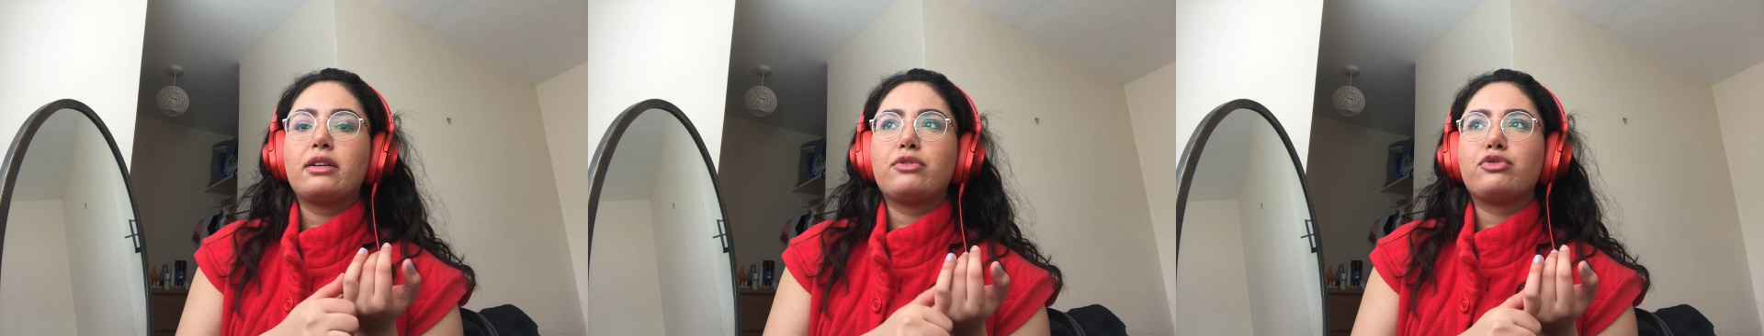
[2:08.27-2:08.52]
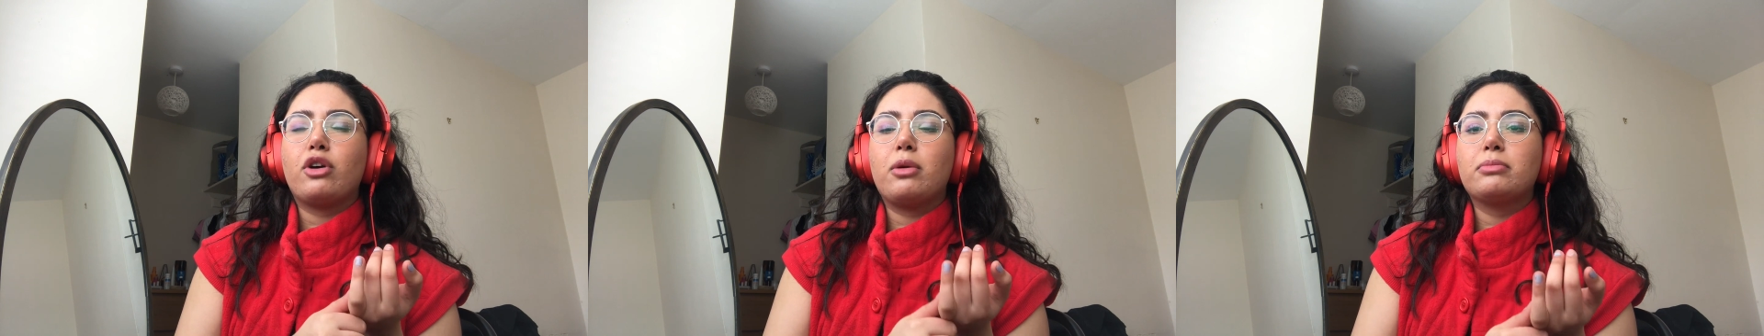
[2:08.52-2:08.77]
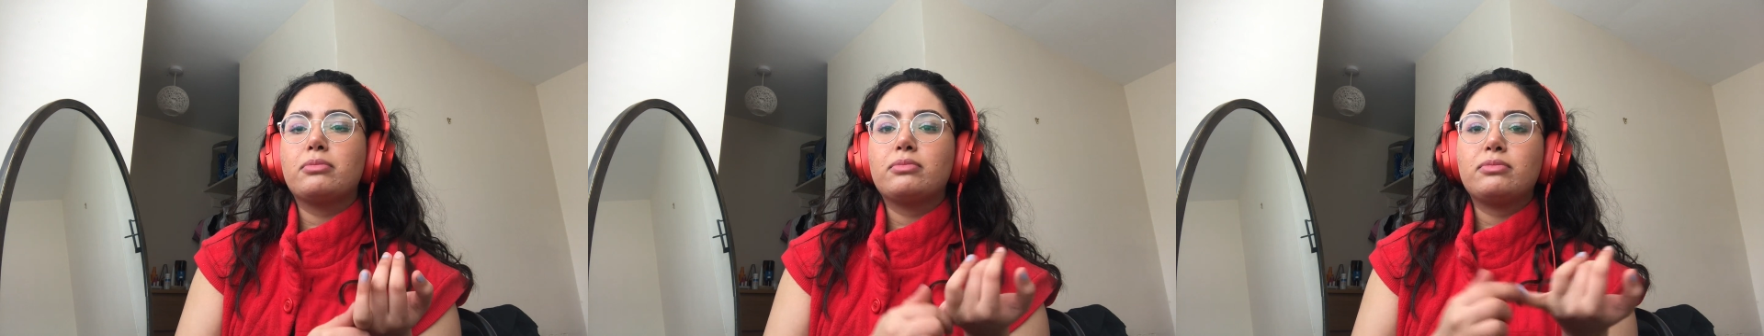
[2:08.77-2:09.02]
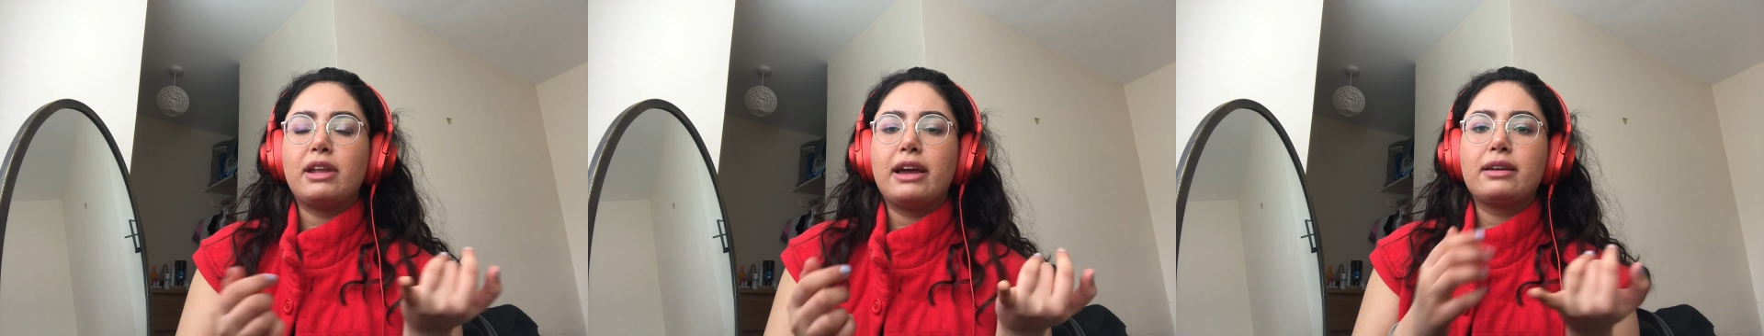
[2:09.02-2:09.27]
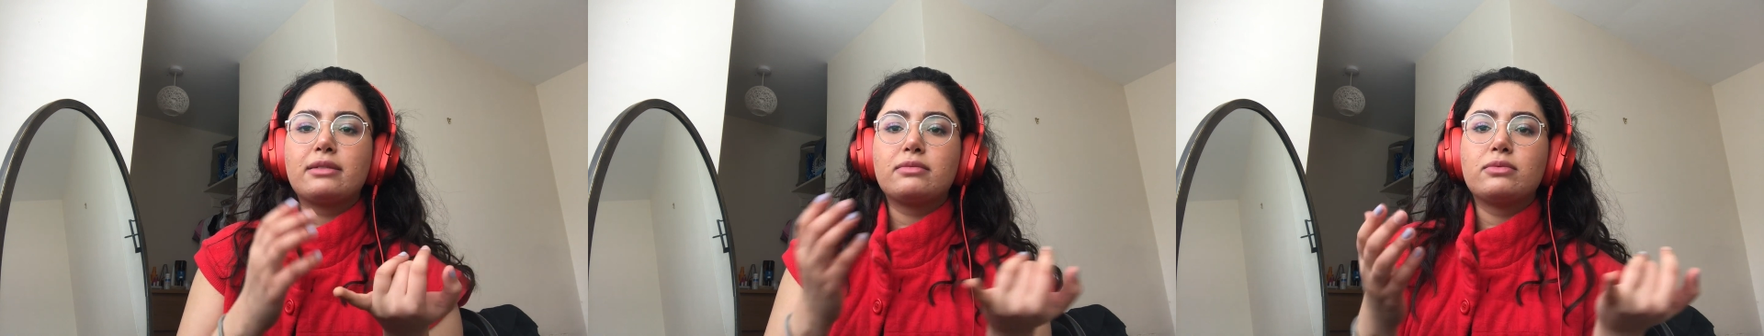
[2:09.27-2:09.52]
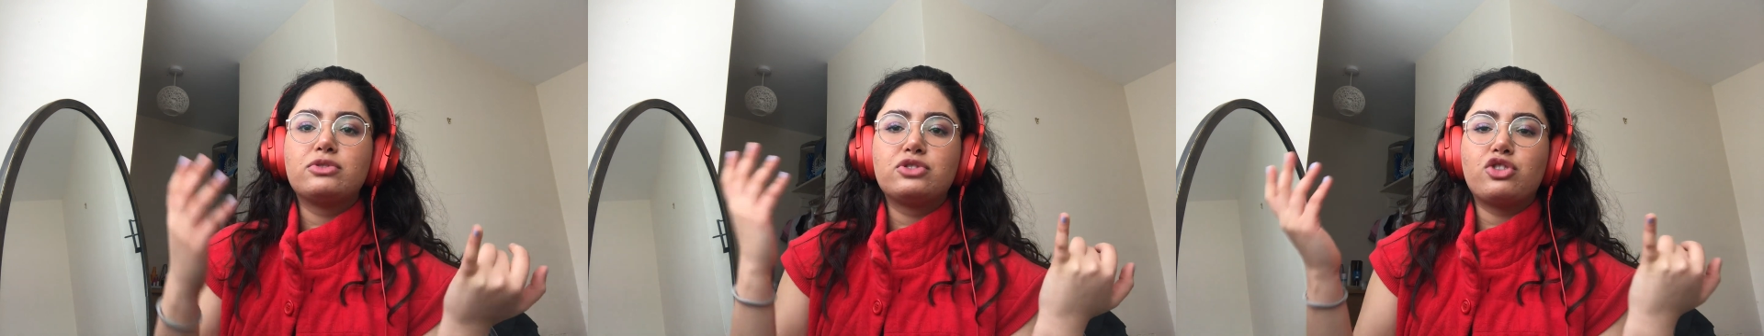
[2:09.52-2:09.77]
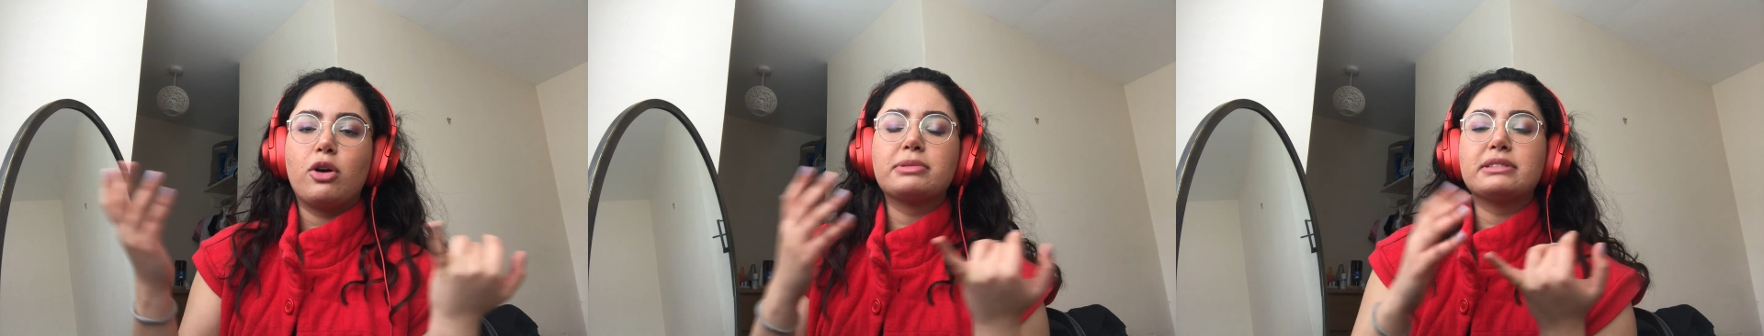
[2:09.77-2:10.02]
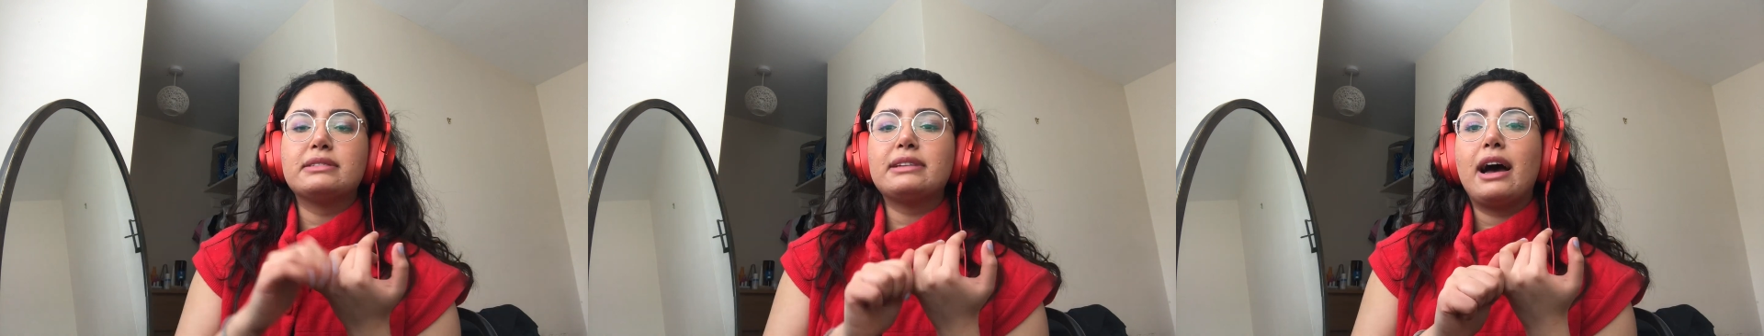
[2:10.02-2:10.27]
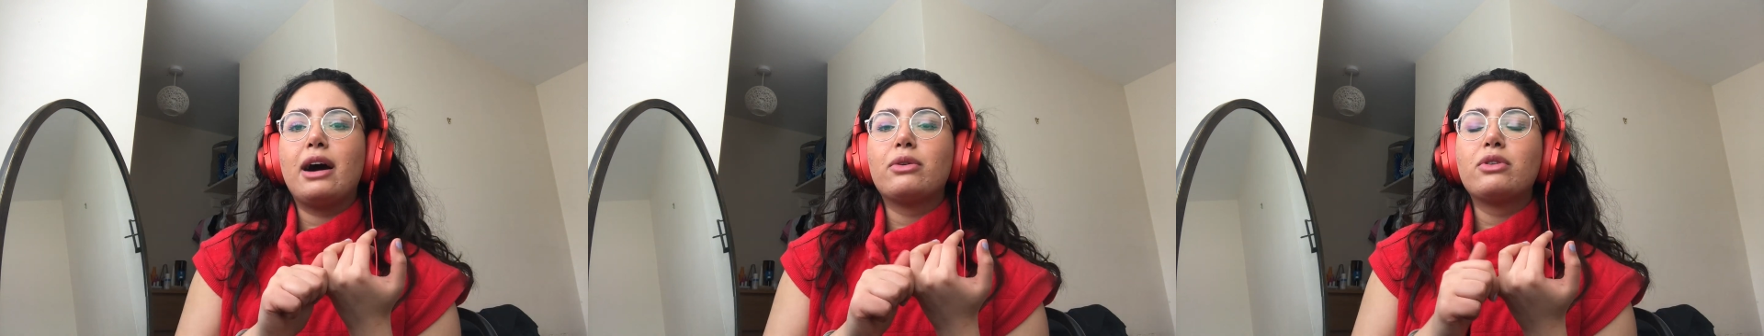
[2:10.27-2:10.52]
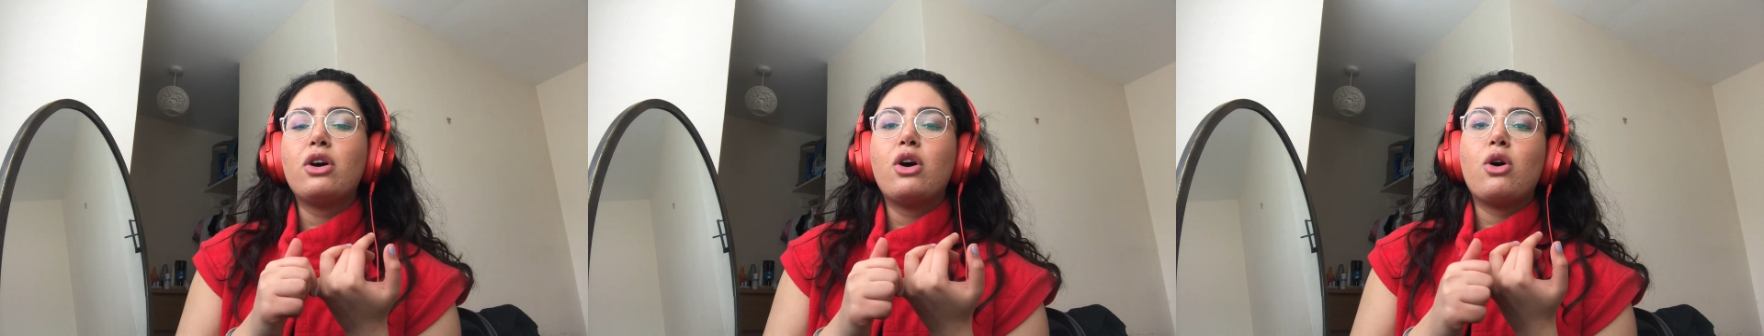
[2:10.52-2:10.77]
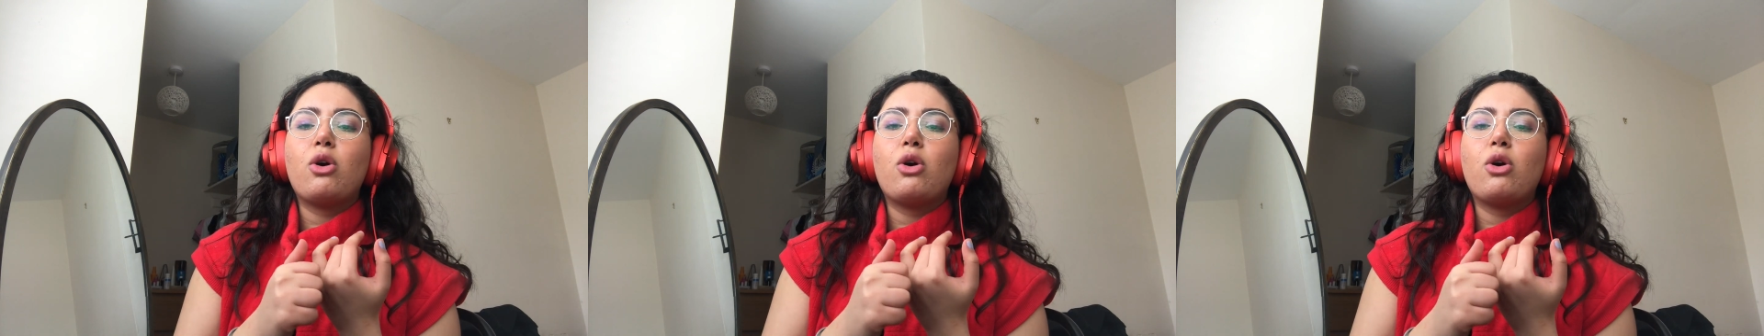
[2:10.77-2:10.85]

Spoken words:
from like shops in town